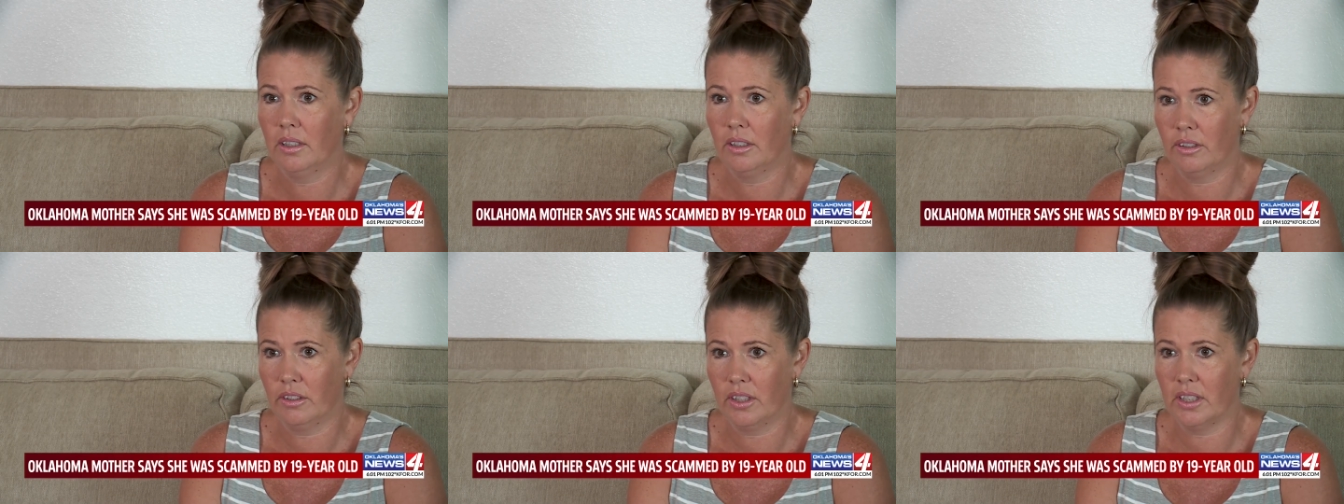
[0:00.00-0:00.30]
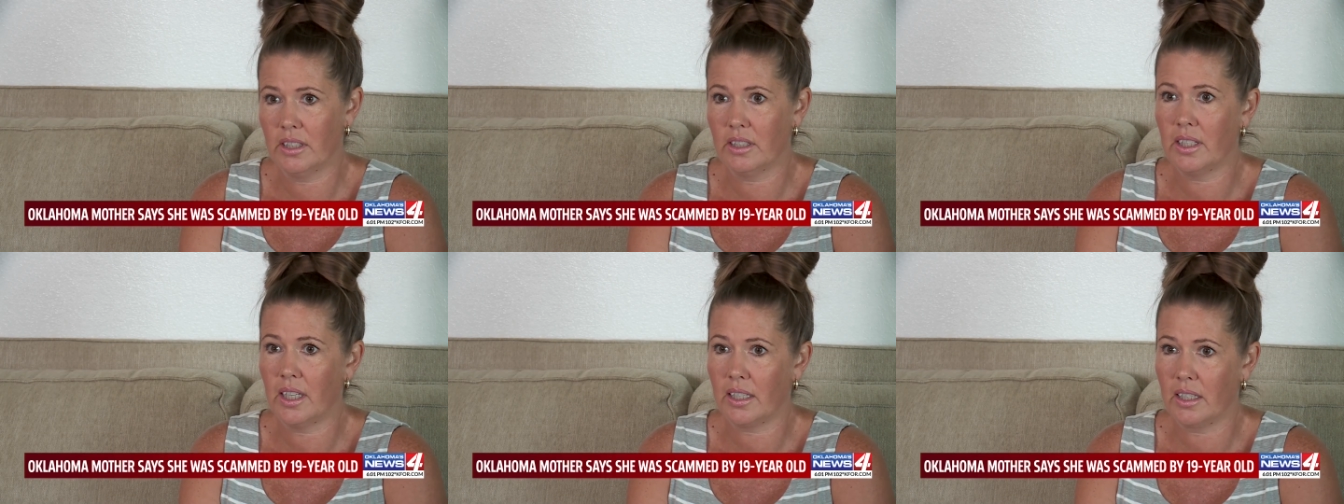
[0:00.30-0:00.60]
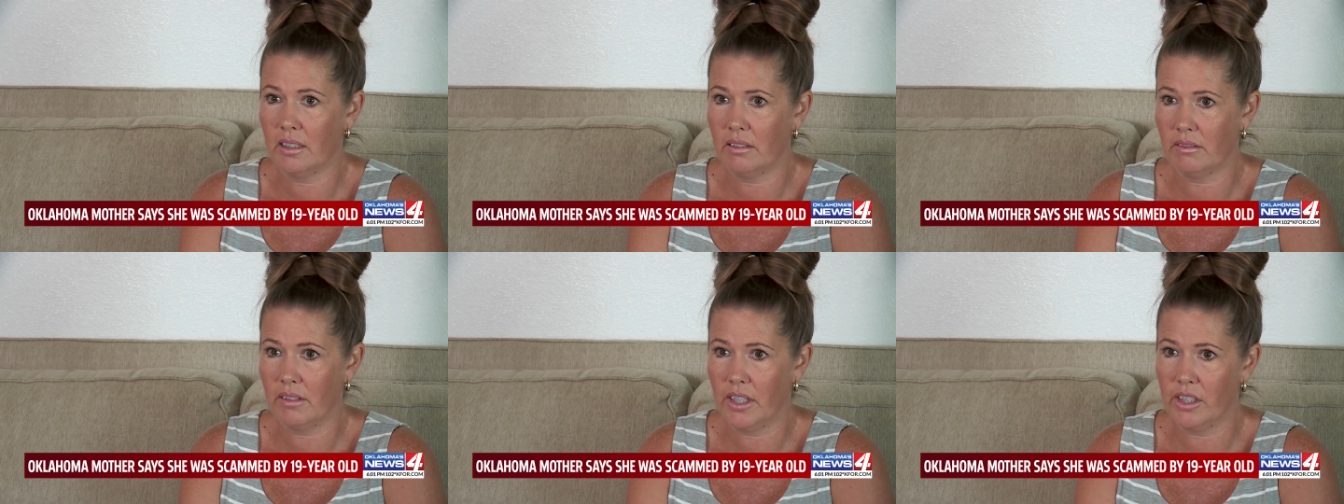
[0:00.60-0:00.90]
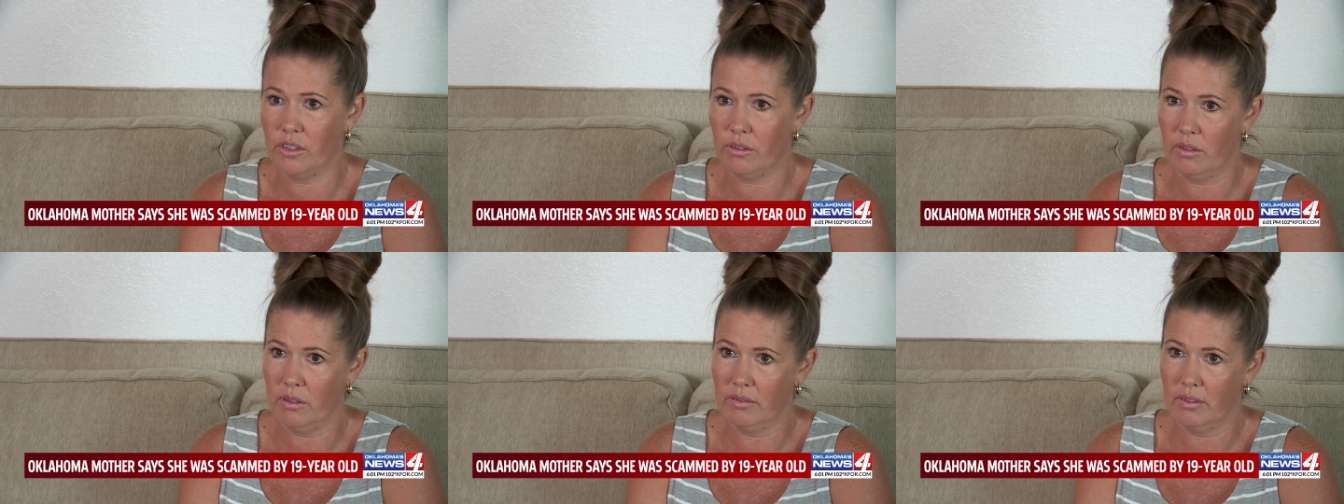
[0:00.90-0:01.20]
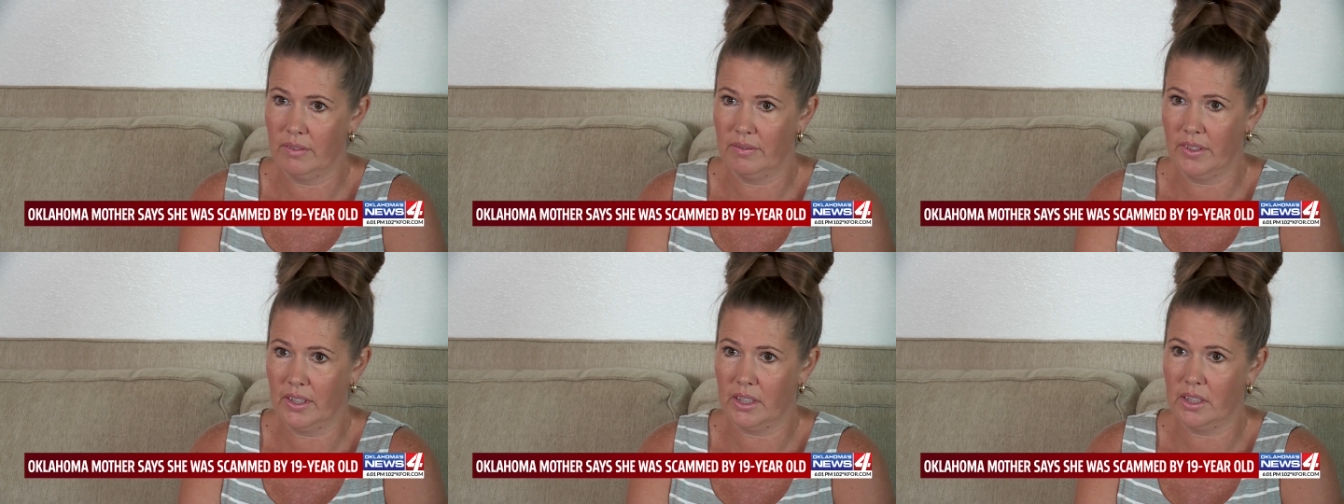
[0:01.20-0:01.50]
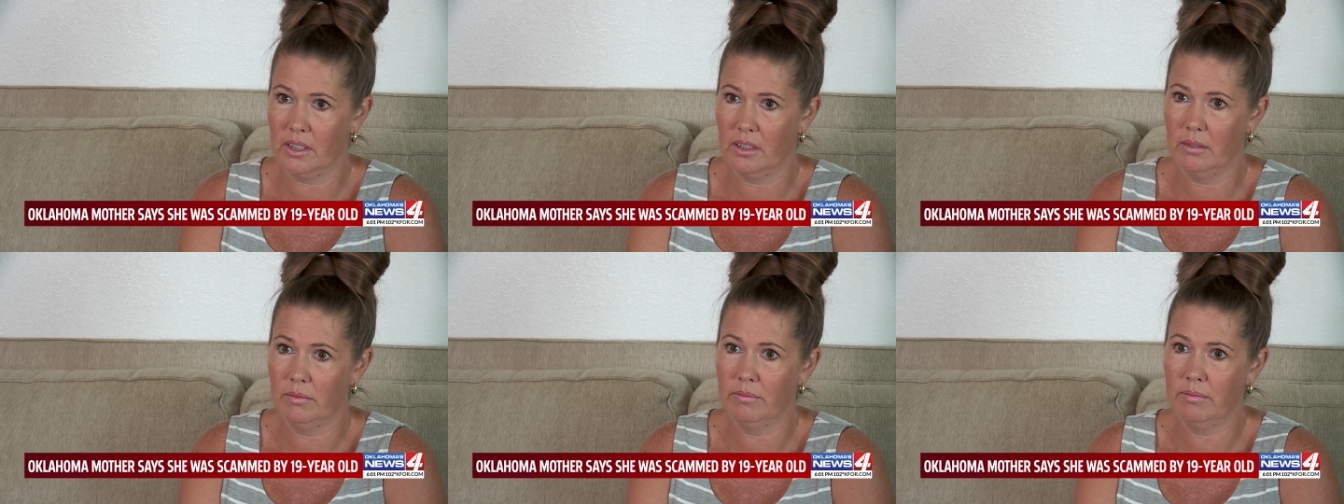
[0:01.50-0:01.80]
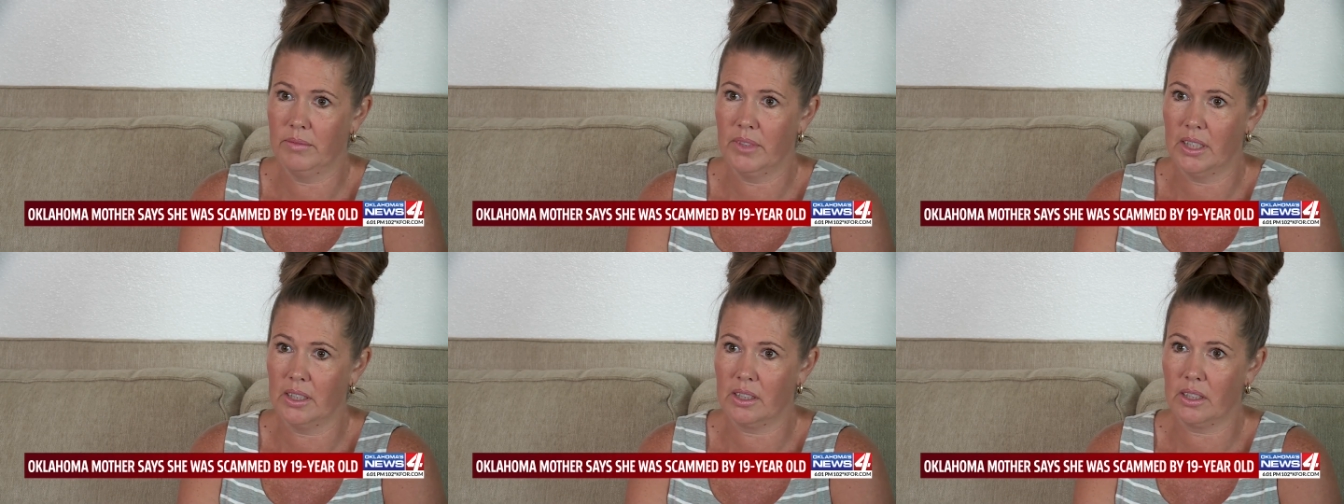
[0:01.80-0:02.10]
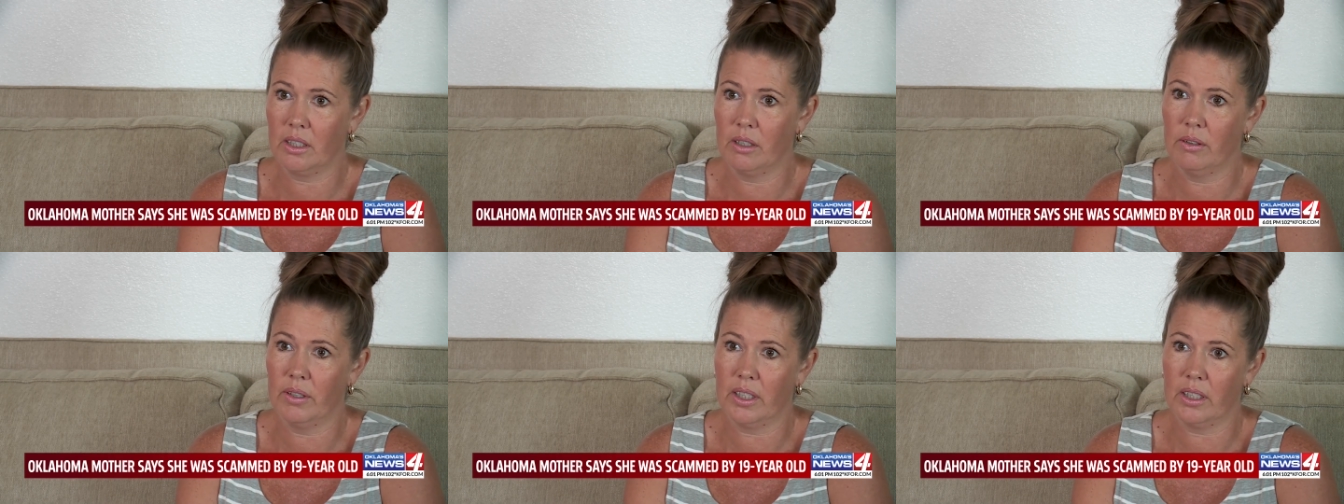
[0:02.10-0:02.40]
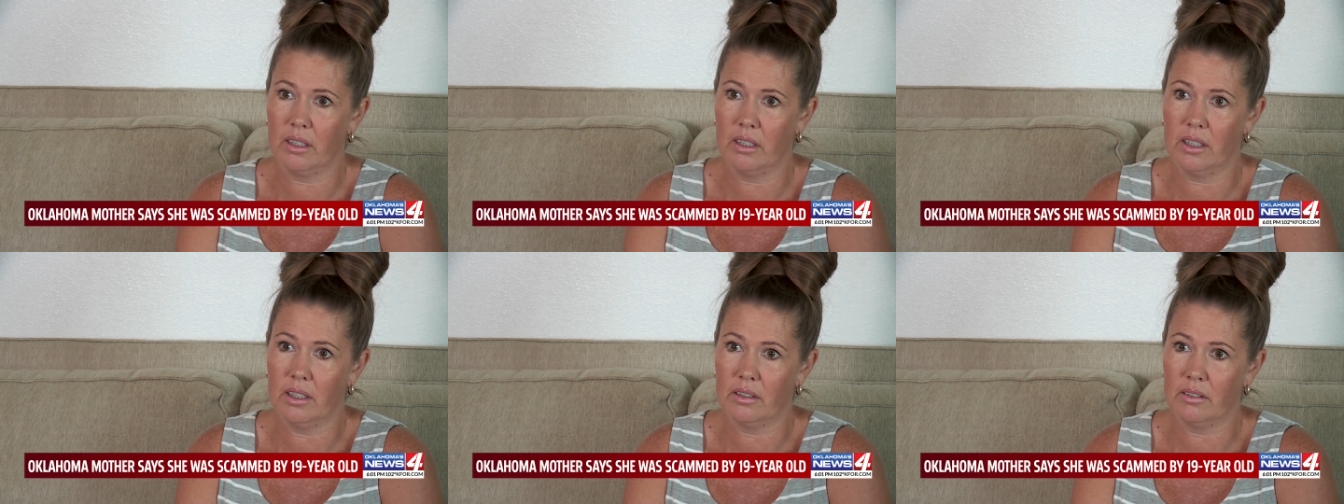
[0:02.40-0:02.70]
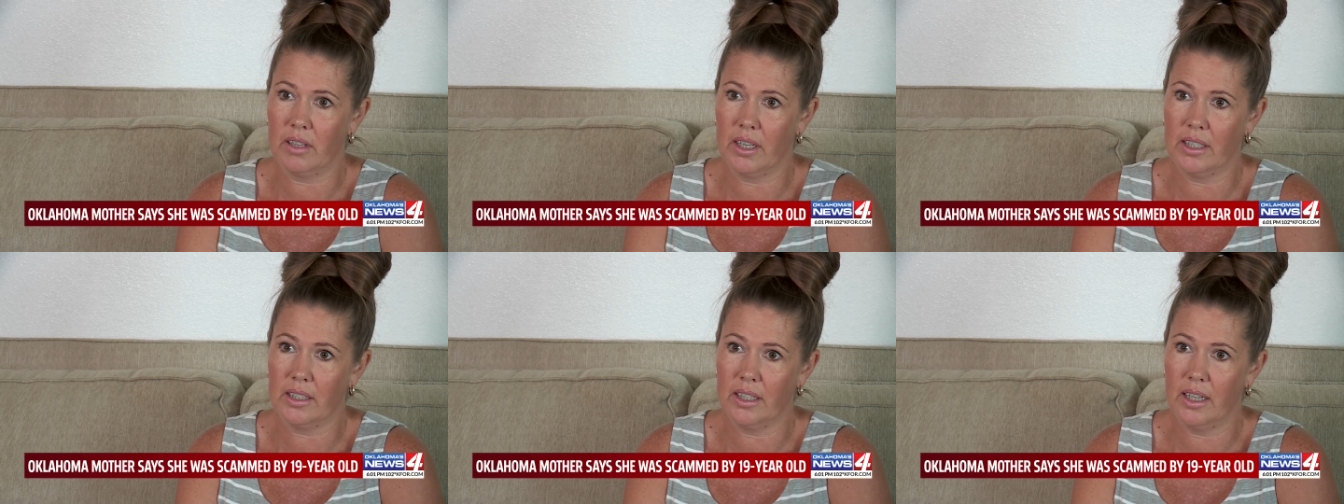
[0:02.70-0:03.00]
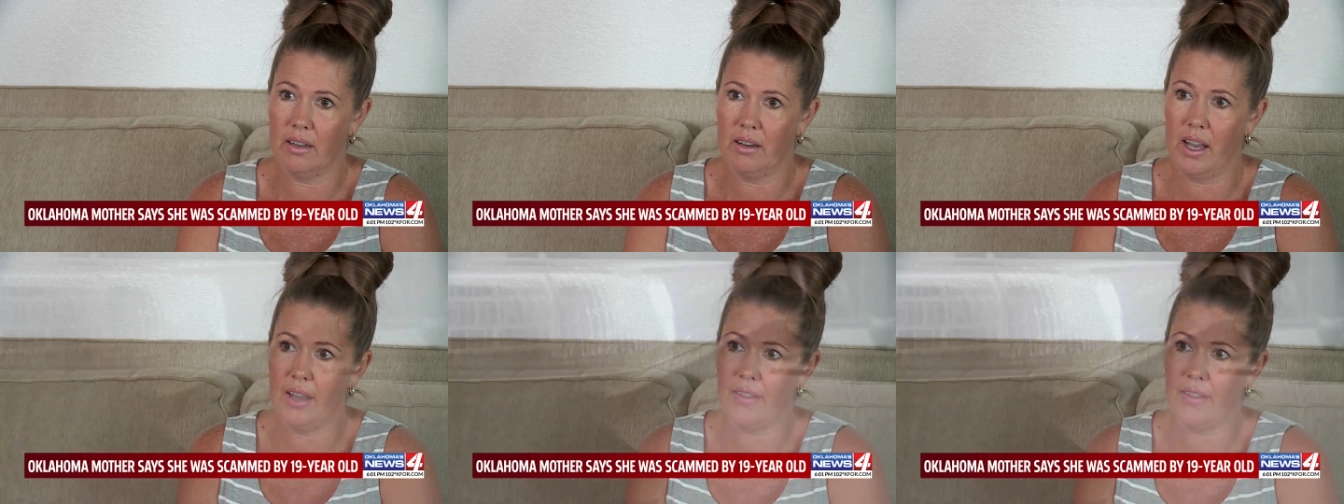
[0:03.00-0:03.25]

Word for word: you're the second Range Rover victim that's going on right now.